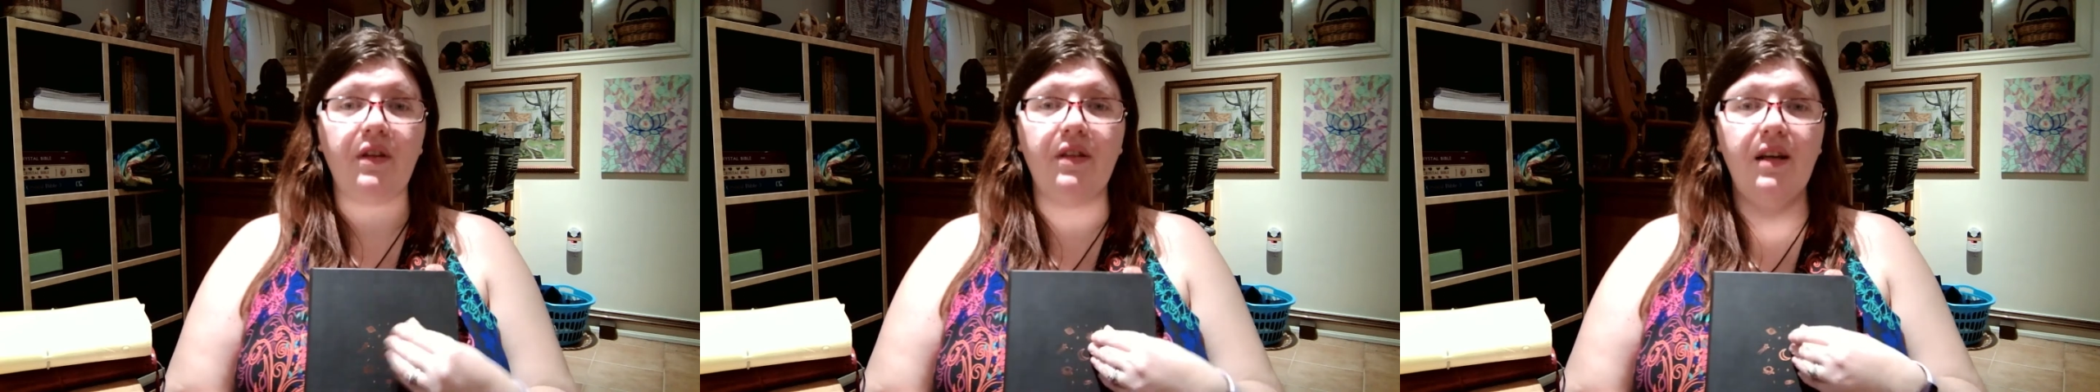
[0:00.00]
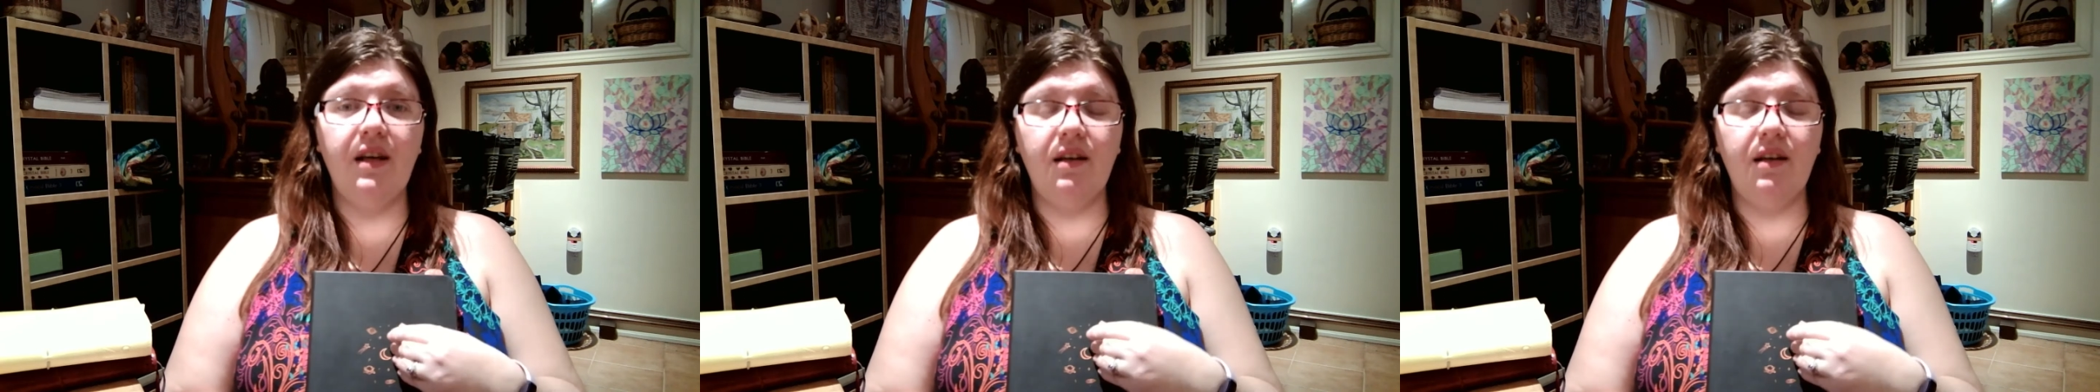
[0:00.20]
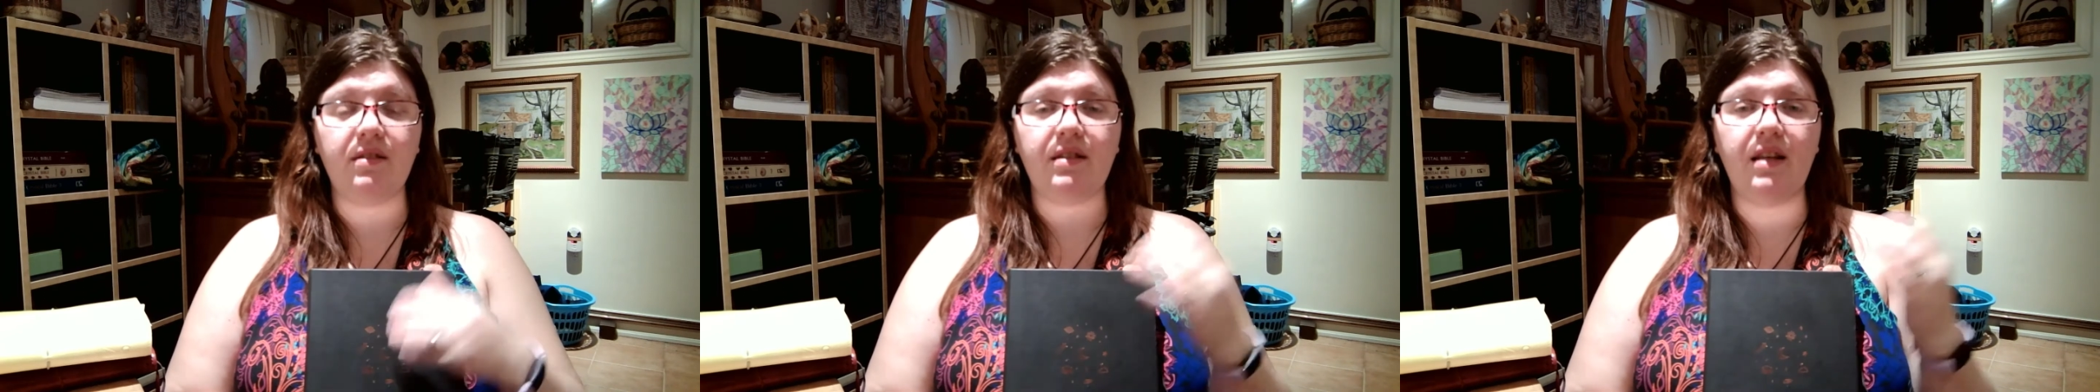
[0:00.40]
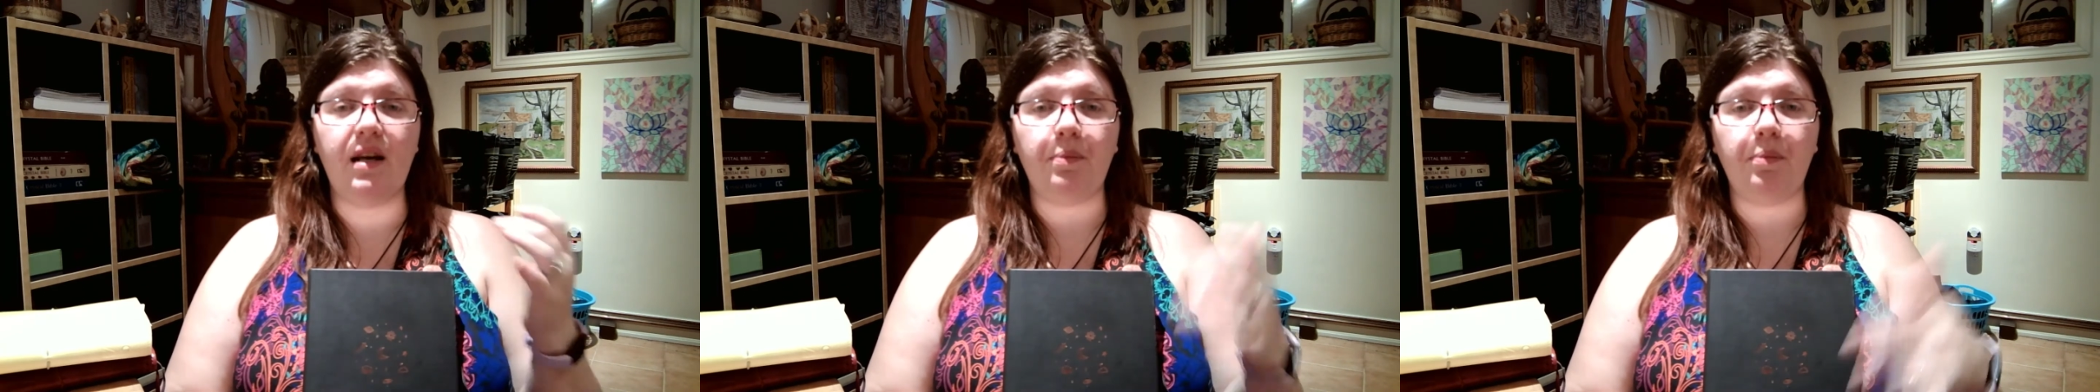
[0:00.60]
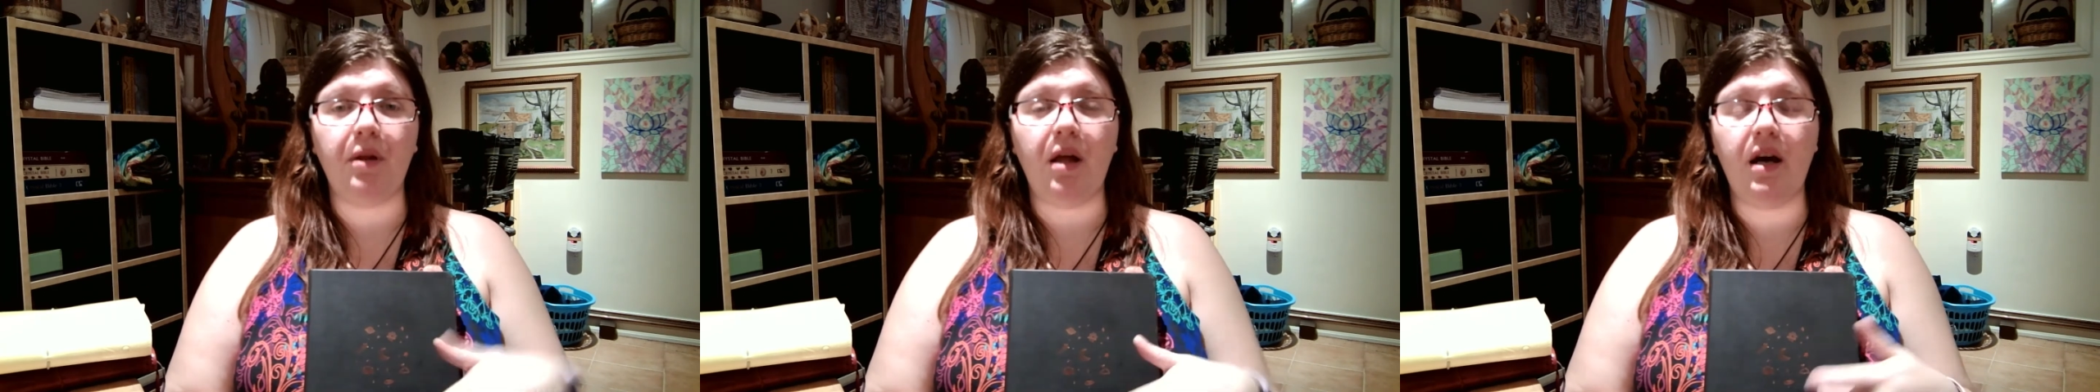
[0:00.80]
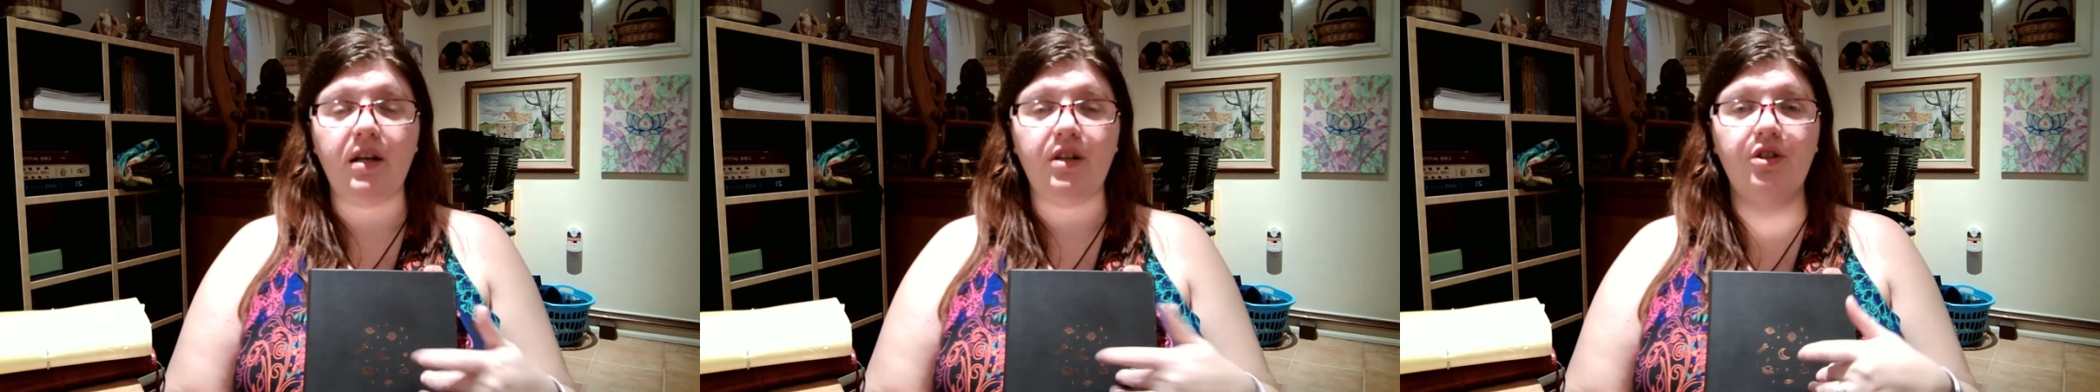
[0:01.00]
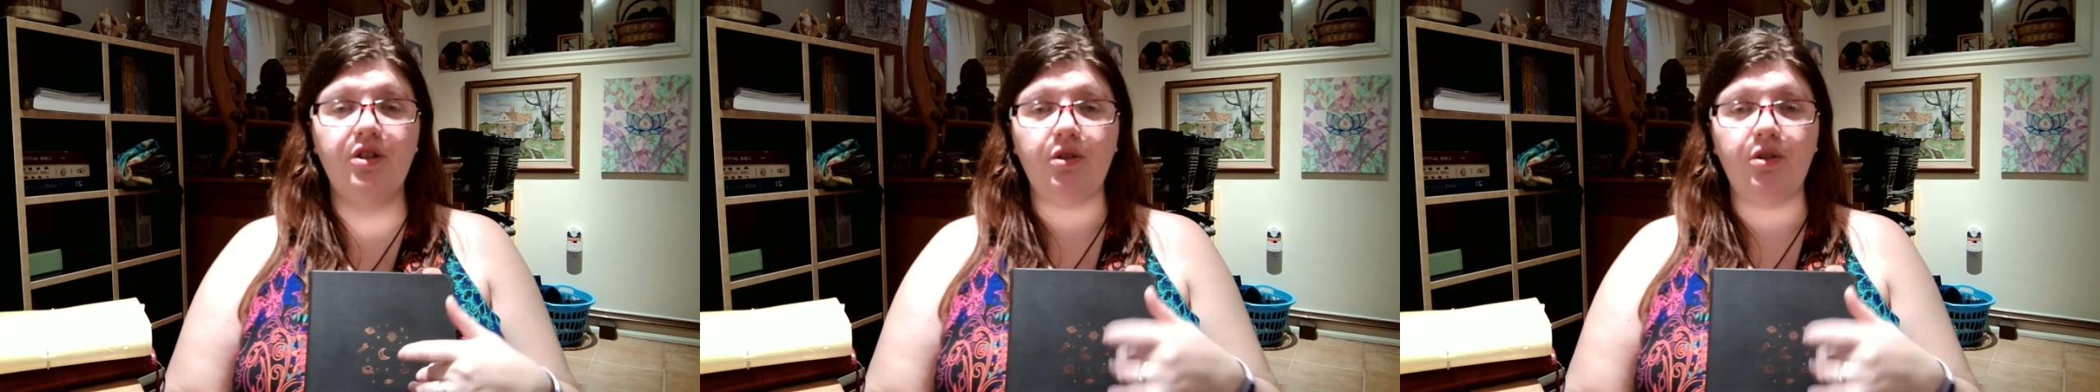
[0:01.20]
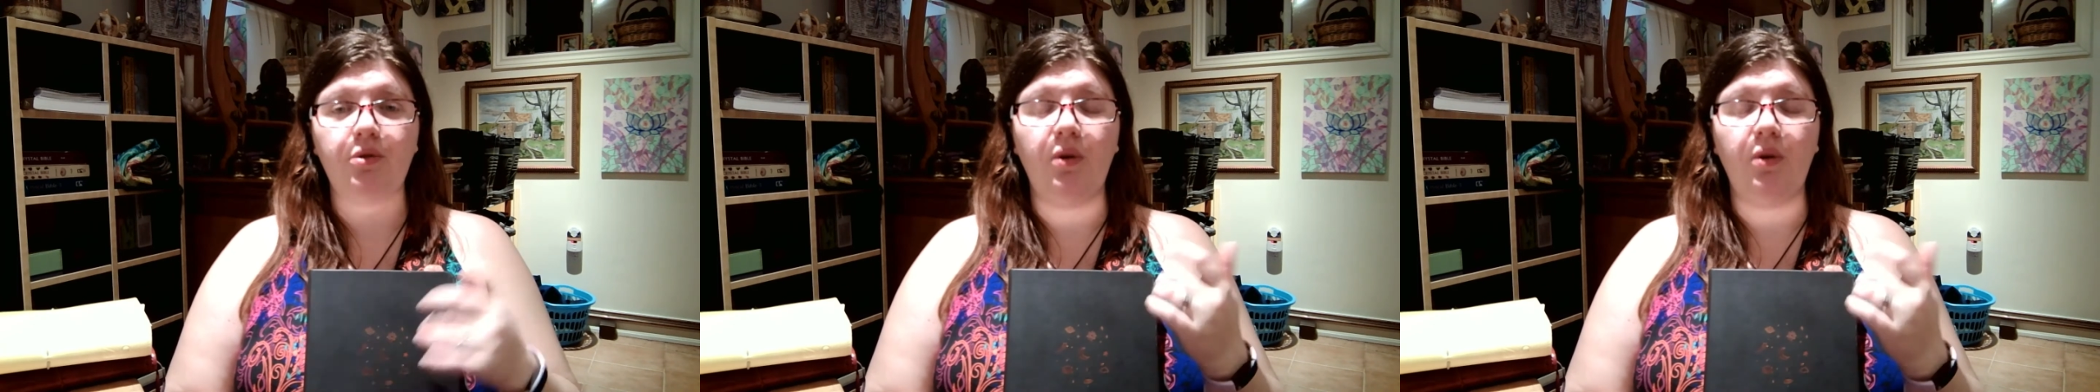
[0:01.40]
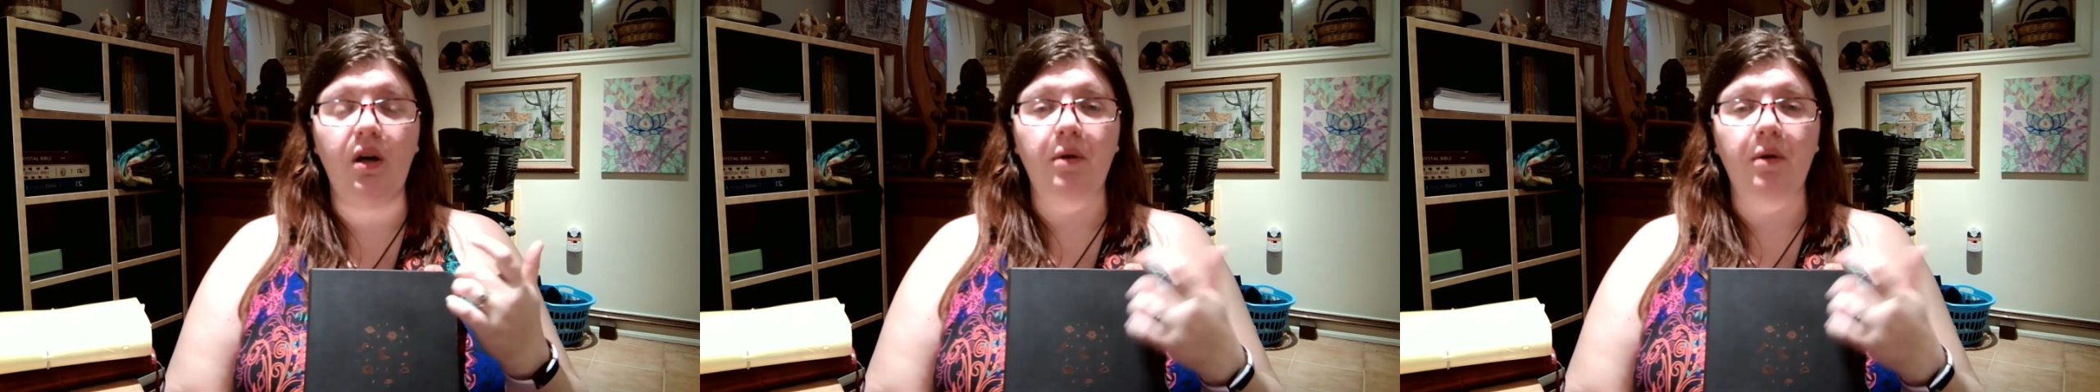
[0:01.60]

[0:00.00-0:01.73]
things that apply to